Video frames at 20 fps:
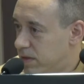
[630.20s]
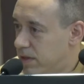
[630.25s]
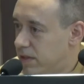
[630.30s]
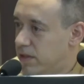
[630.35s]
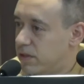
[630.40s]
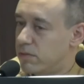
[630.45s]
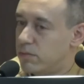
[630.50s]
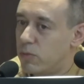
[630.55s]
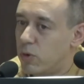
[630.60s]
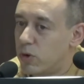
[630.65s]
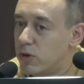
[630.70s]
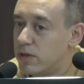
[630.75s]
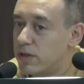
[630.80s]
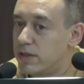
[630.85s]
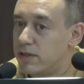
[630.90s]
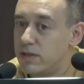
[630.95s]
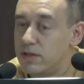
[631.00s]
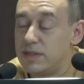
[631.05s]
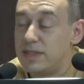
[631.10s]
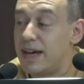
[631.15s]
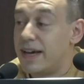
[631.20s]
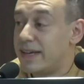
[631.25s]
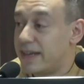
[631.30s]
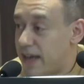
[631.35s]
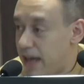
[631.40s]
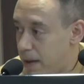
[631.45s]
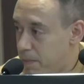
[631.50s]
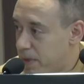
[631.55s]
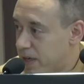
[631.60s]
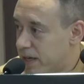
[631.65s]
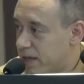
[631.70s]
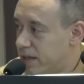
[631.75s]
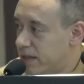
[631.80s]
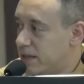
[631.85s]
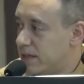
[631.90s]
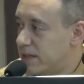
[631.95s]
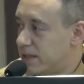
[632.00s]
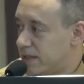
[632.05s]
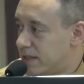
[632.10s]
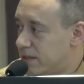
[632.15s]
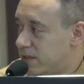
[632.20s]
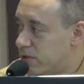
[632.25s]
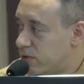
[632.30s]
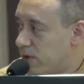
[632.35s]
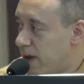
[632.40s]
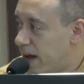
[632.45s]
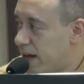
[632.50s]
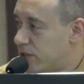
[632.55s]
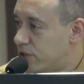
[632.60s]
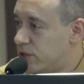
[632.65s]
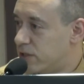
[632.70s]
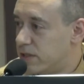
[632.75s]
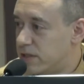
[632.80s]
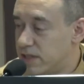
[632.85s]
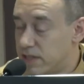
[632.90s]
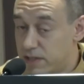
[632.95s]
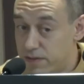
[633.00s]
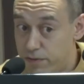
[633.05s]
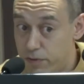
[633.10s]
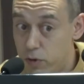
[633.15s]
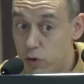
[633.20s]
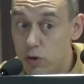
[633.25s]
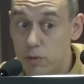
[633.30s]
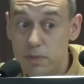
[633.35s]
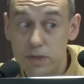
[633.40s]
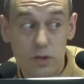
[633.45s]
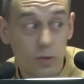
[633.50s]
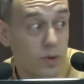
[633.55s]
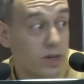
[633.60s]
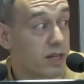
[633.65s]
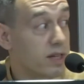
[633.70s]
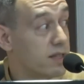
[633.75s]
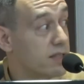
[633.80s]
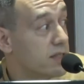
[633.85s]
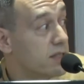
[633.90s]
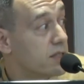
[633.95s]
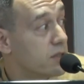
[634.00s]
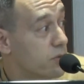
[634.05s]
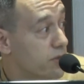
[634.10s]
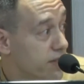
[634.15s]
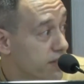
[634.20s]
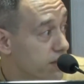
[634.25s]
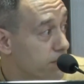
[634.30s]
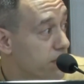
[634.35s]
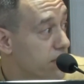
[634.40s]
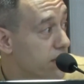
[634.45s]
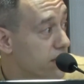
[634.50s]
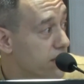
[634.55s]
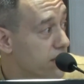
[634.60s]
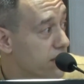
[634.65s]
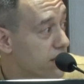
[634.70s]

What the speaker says: the more the dynamic this interaction, this flow between us is going to be.